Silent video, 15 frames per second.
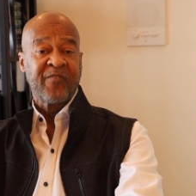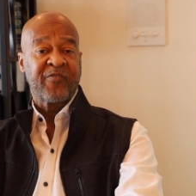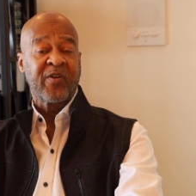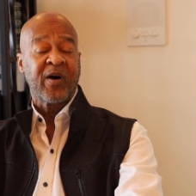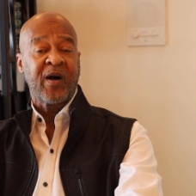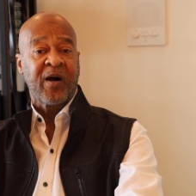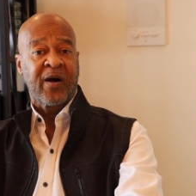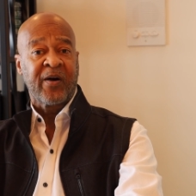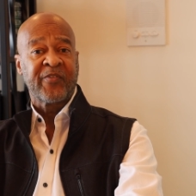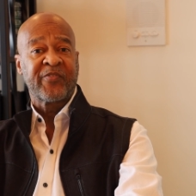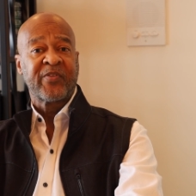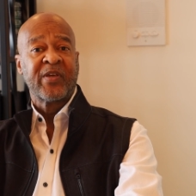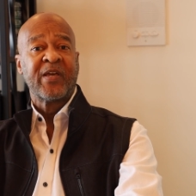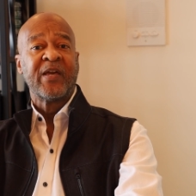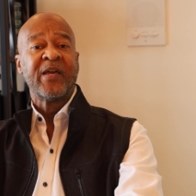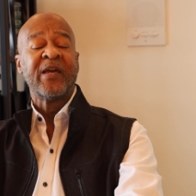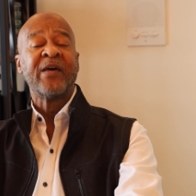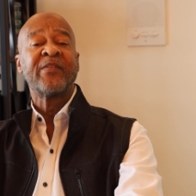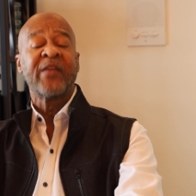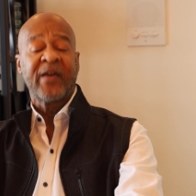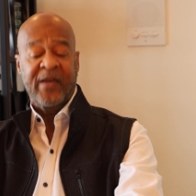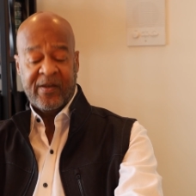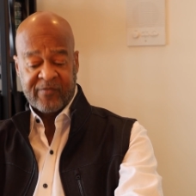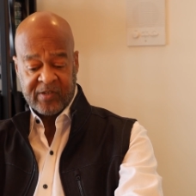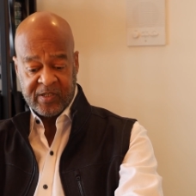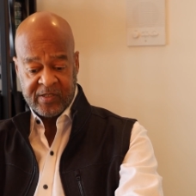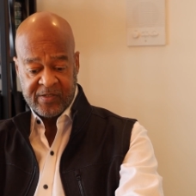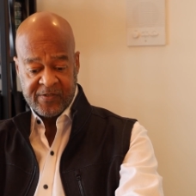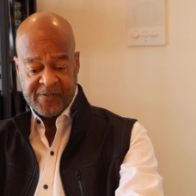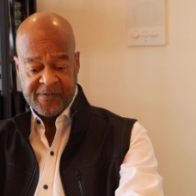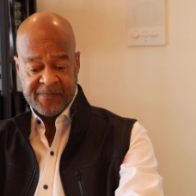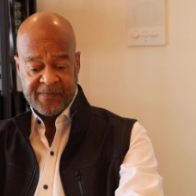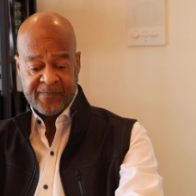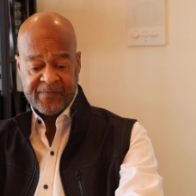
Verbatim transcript: for us in the heavenlies.